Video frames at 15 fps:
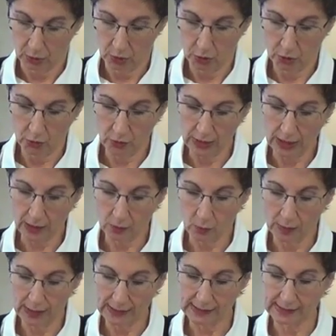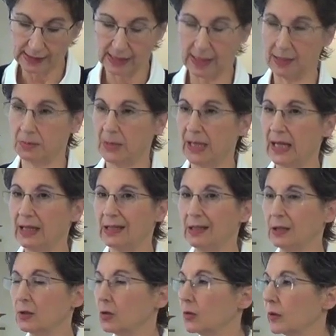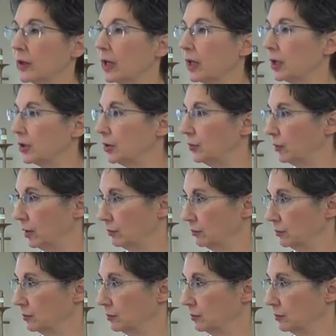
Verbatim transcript: Do not waste time nagging or arguing.